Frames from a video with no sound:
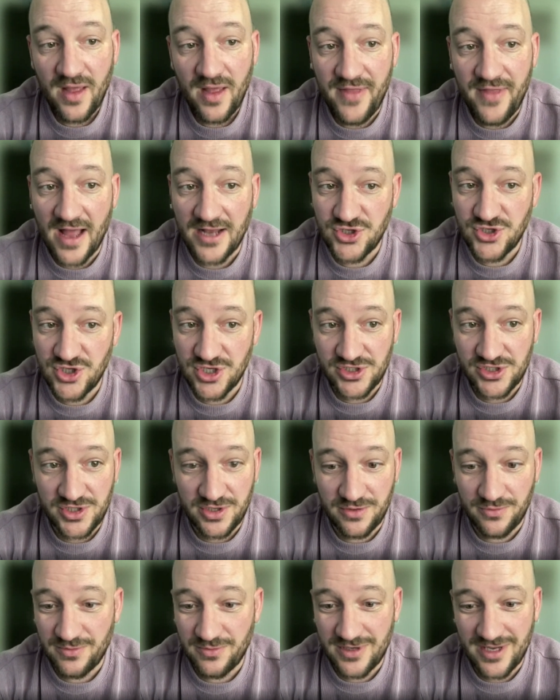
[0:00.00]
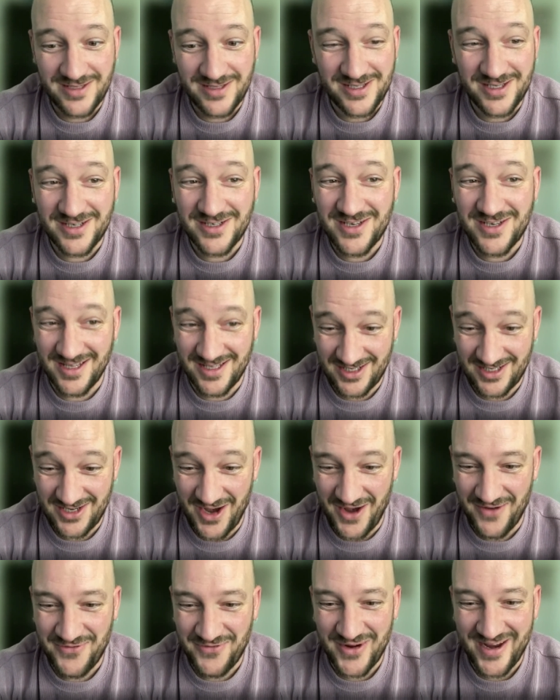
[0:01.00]
That's just it's a
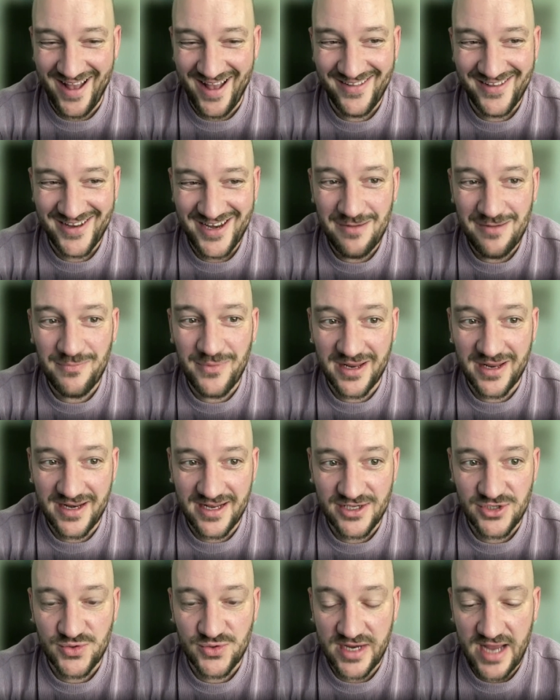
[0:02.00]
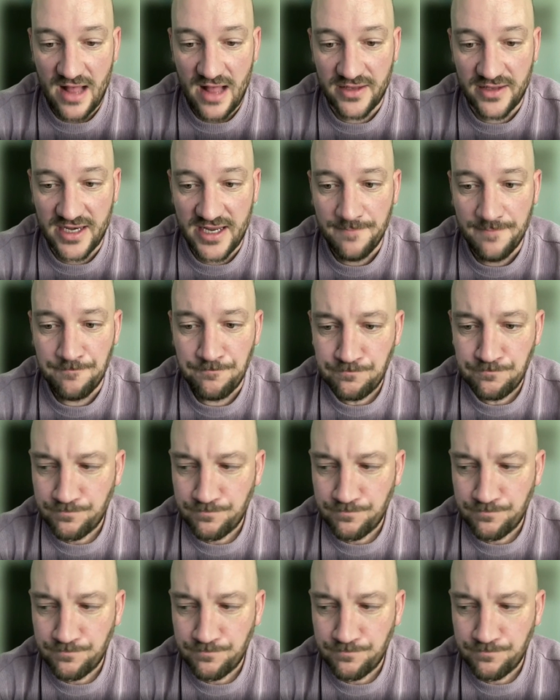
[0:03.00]
tough reality, but it is reality.